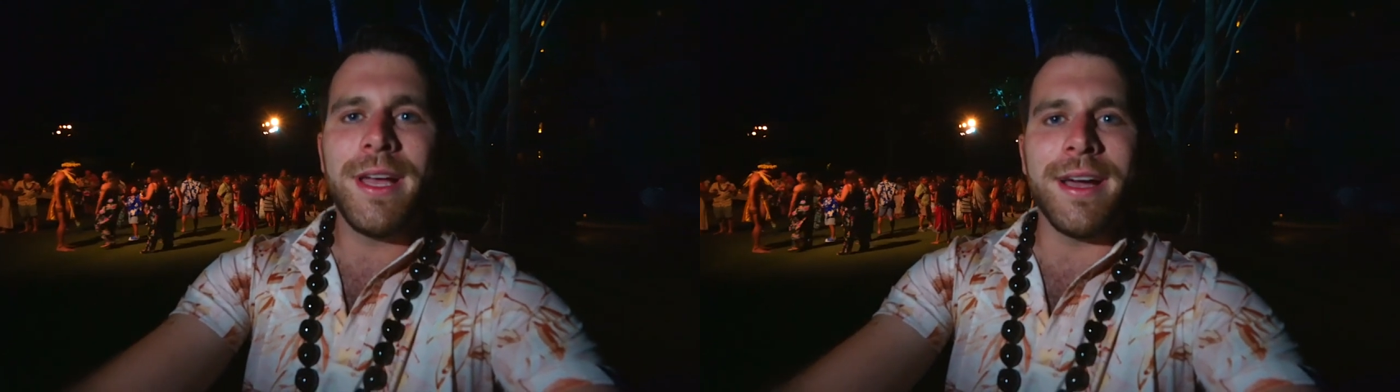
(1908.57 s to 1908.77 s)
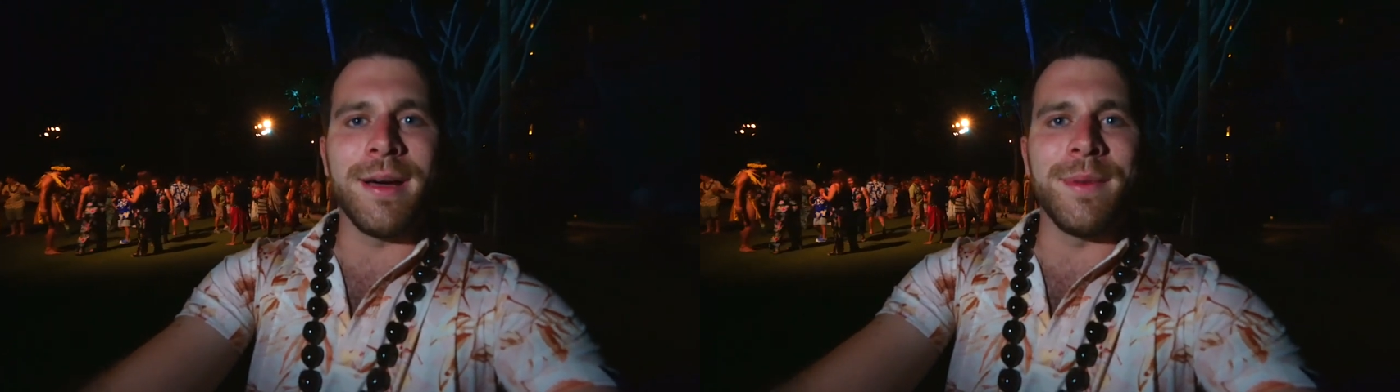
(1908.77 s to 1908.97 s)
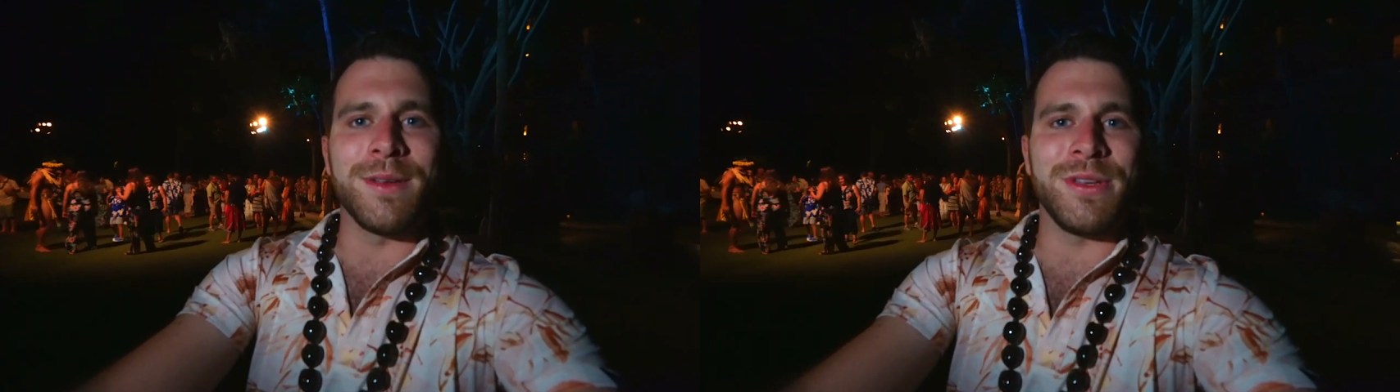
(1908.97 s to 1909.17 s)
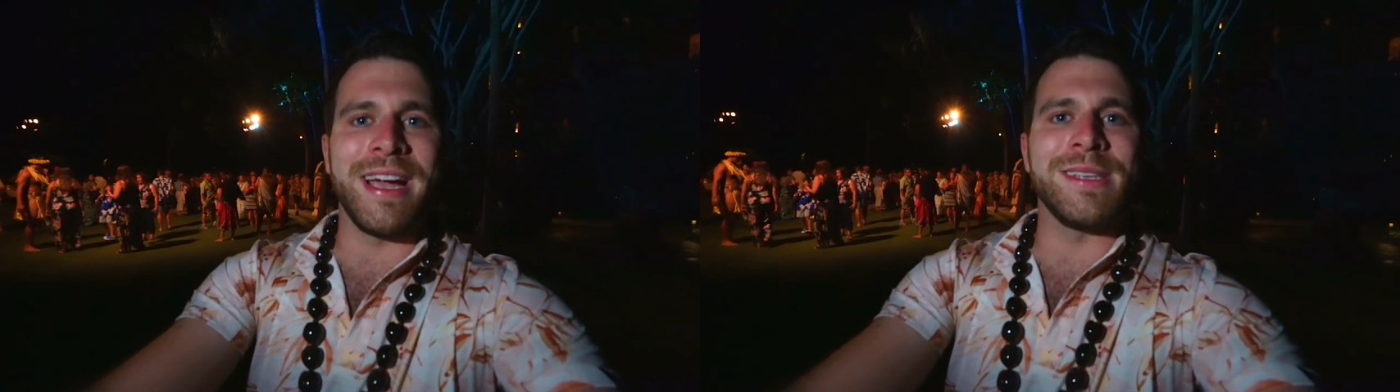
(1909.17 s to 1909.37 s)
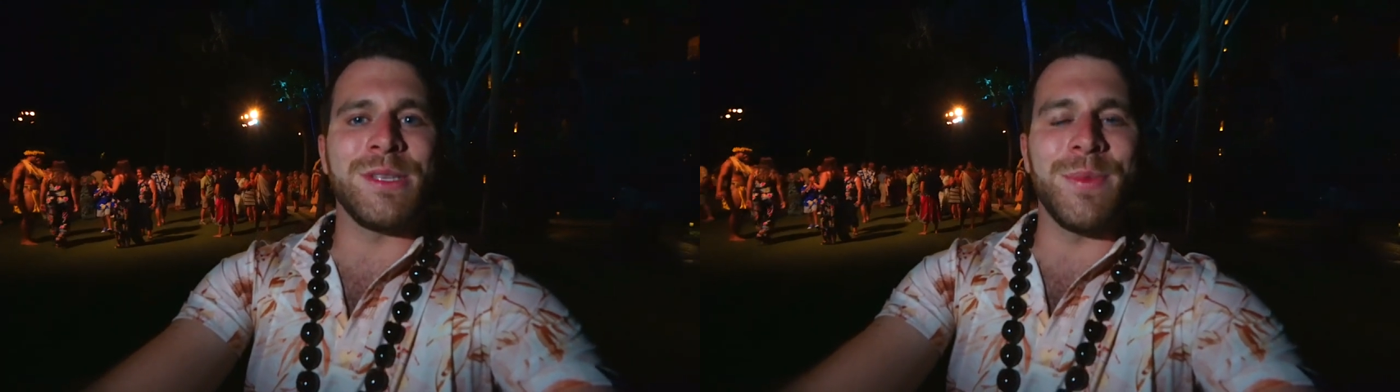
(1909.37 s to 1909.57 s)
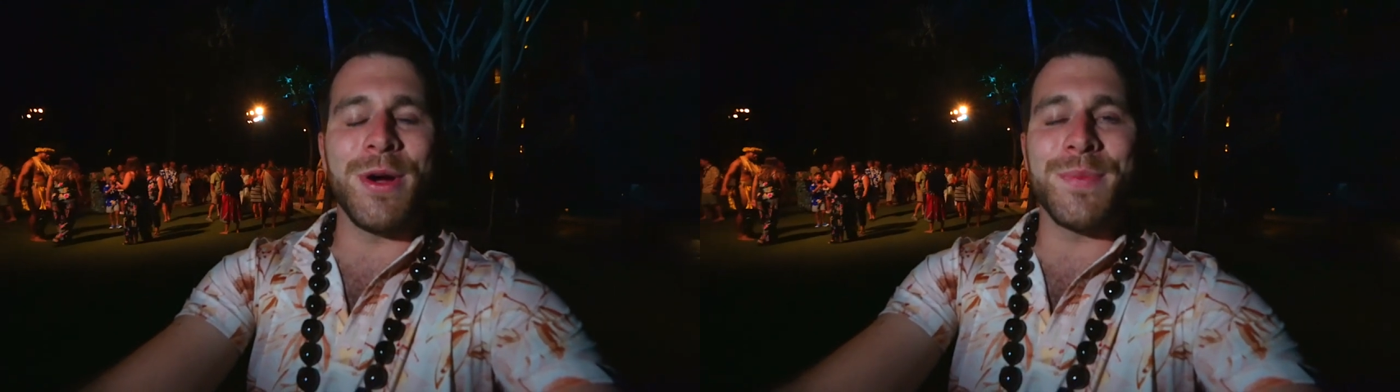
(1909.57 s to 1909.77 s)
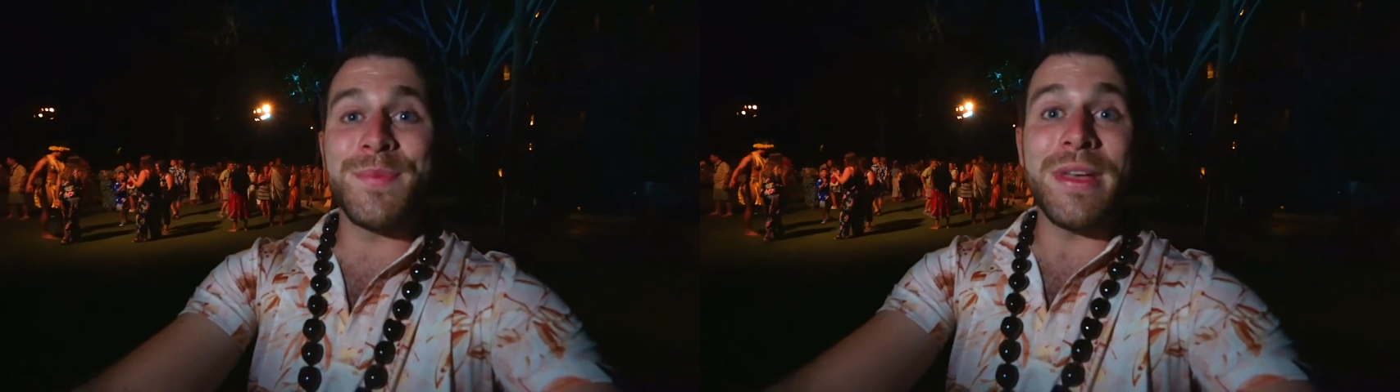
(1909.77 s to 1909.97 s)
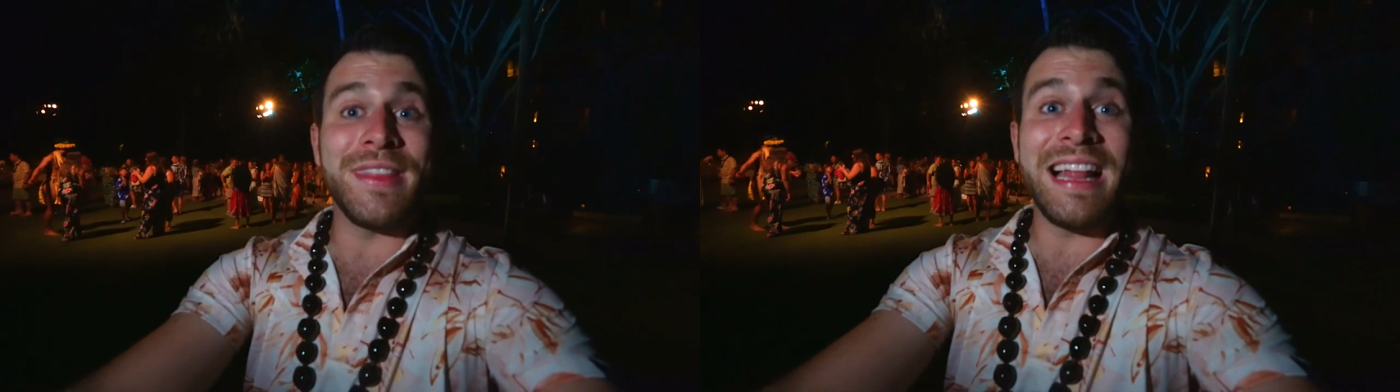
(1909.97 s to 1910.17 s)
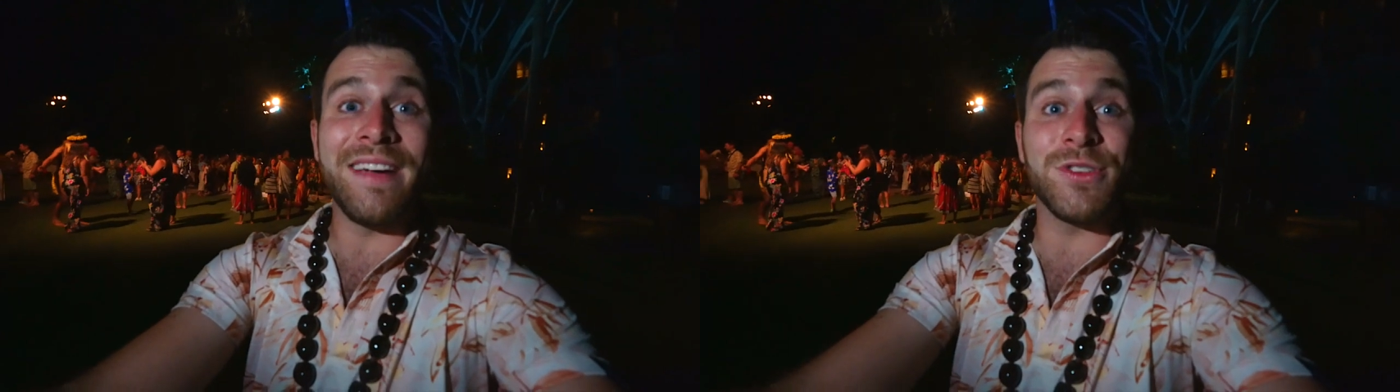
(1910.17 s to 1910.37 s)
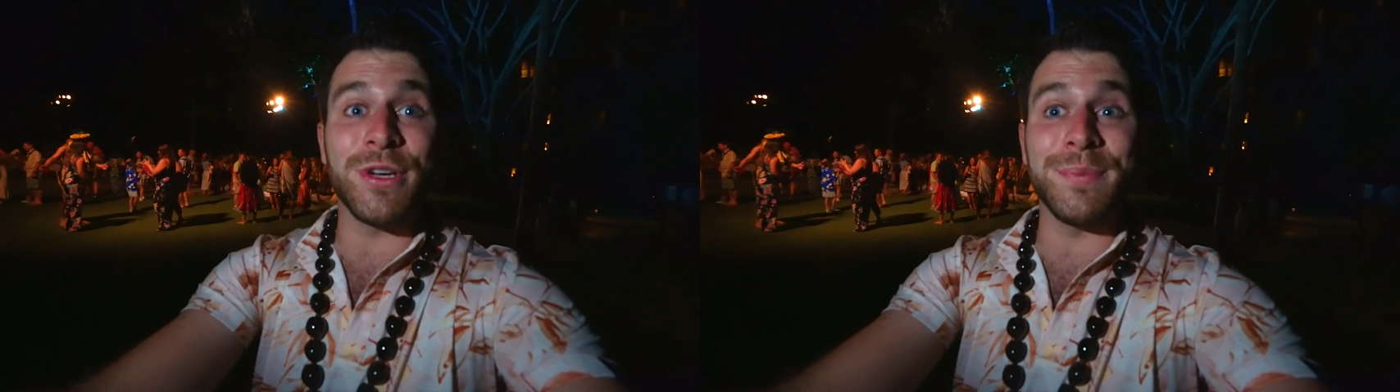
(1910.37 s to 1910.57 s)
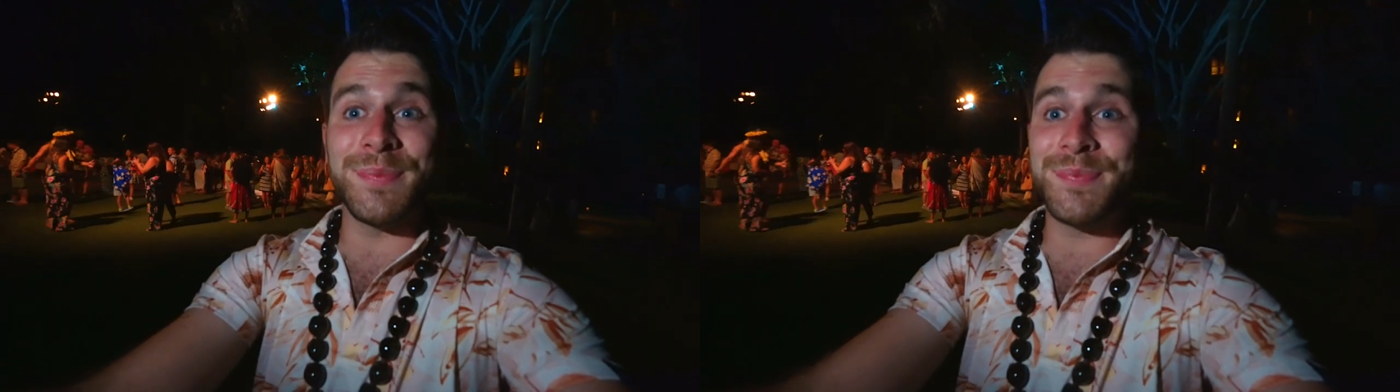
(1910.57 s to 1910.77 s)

Um, I'll see you guys tomorrow in the live stream.